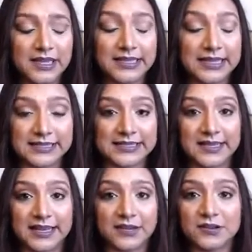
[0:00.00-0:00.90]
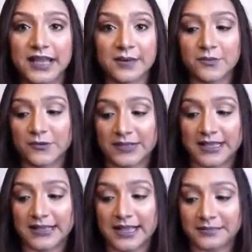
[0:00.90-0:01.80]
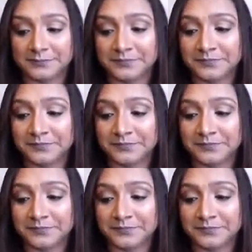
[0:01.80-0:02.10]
and that's it. I don't add more than that.